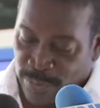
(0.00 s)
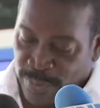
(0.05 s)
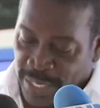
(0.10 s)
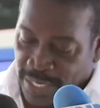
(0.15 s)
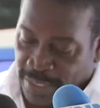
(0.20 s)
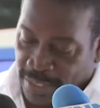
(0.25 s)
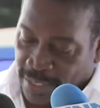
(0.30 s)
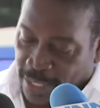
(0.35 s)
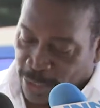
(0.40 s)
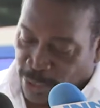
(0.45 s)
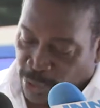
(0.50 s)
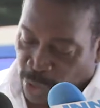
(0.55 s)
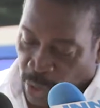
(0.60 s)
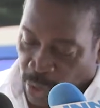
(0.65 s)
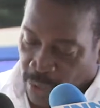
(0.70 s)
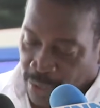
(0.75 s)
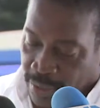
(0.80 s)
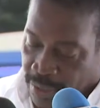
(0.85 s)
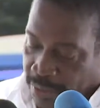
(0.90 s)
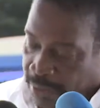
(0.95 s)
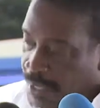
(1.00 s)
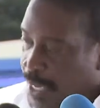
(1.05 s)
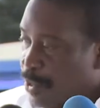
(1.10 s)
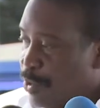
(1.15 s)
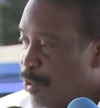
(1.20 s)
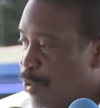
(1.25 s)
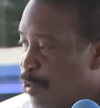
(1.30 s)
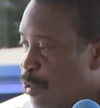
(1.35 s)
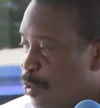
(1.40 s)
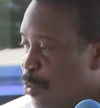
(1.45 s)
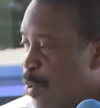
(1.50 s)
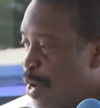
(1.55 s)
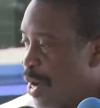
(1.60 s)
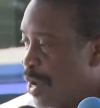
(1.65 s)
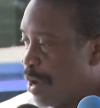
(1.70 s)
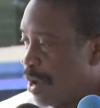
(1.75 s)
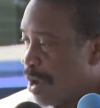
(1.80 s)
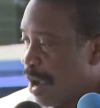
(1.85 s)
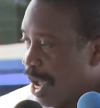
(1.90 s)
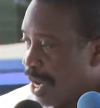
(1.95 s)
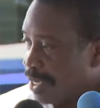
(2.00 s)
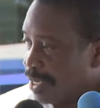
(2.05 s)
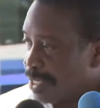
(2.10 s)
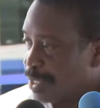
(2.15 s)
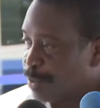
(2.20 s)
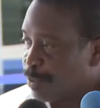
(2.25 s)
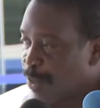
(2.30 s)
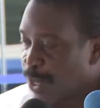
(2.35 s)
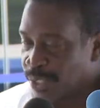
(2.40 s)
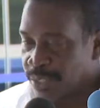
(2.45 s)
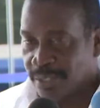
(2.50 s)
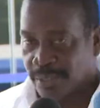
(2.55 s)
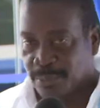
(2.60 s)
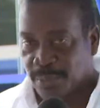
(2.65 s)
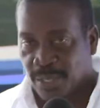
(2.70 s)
Minister Chuck, I don't know where you got this bus,